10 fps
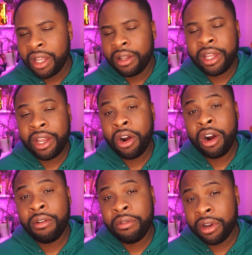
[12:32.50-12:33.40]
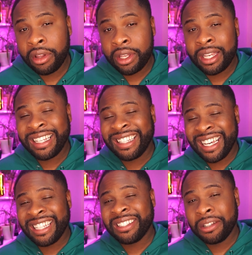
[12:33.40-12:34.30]
They are really
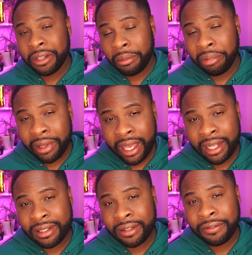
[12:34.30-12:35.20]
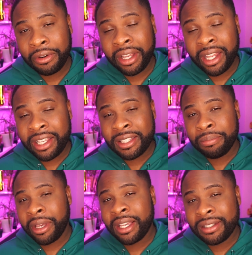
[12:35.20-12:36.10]
nice looking plants for any
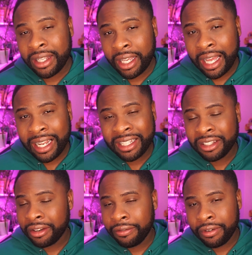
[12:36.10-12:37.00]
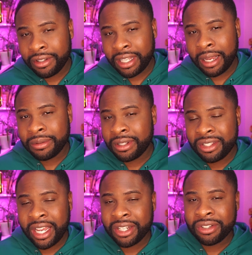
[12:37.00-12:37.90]
space. They got different types of
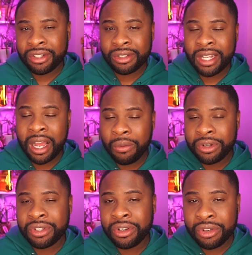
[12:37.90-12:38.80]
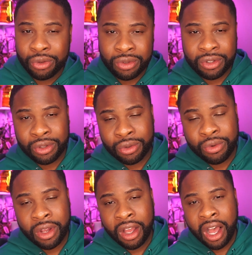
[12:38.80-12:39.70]
textures, not what you're used to.
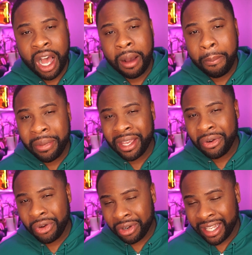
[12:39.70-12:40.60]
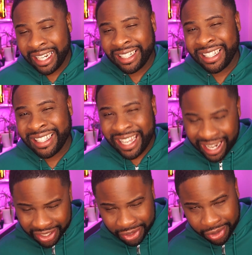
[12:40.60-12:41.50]
I'm big on like the
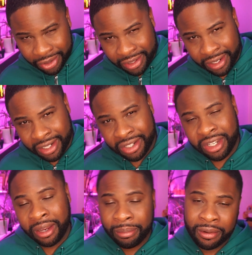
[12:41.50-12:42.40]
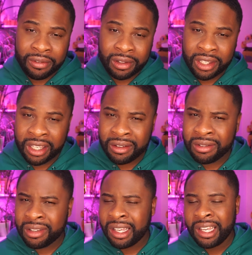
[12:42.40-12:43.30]
textures and the shape of the
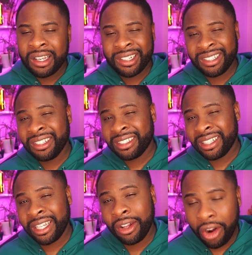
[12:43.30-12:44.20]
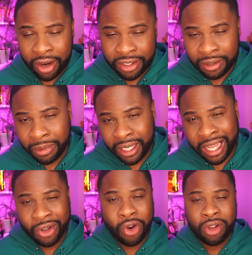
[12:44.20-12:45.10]
leaves because it looks like art to me. I
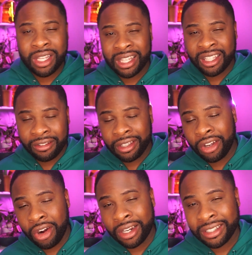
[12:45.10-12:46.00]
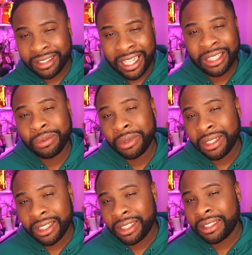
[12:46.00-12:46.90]
call it living art because that's what it
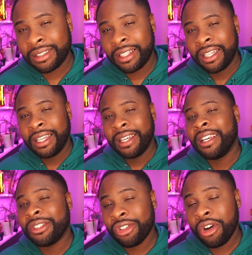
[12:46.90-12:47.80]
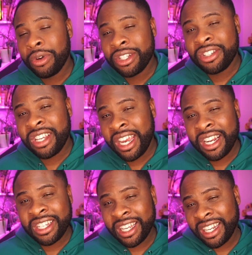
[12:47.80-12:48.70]
is. It's always
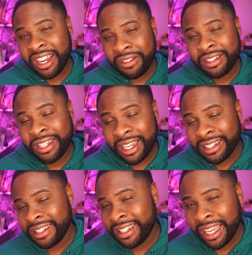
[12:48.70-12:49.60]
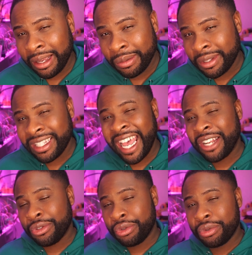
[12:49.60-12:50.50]
changing. It never stays the same.
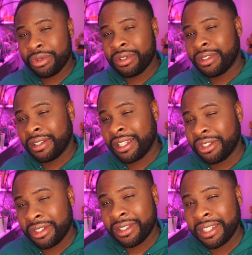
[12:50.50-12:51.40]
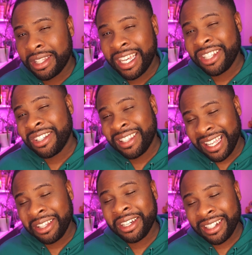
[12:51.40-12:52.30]
Statues that you see, they
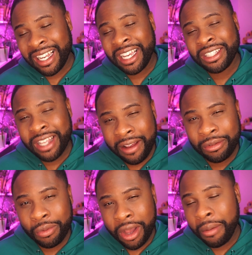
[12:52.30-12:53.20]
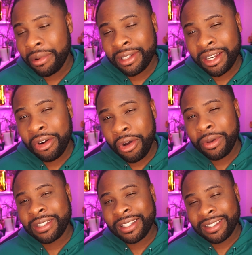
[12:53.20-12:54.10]
look nice after a while, but they're
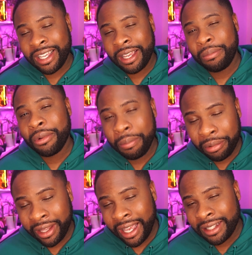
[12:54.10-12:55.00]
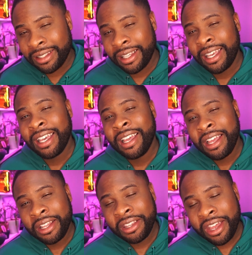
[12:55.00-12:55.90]
always the same. But plants,
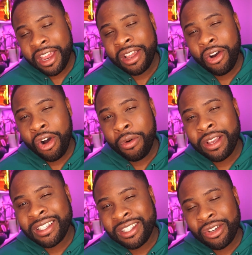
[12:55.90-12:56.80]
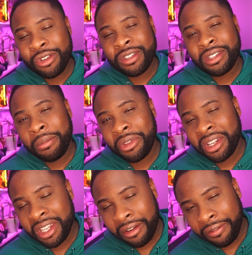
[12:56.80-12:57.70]
they always show you something
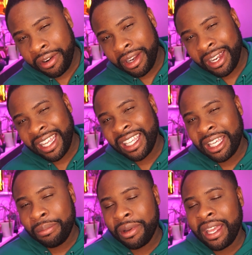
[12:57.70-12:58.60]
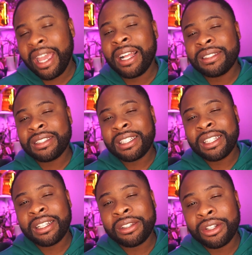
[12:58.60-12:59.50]
different and they keep
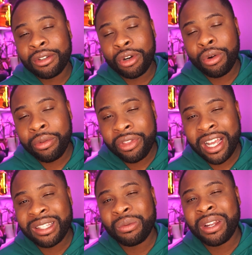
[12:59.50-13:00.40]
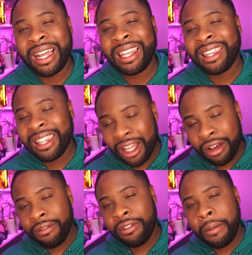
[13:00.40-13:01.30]
enhancing the growth. That's what I
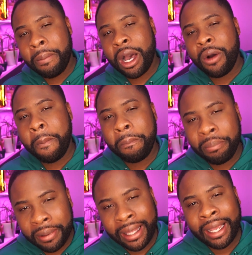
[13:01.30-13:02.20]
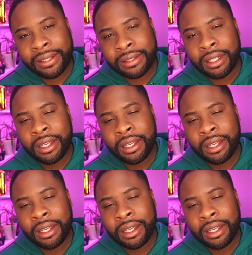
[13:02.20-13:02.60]
love about plants,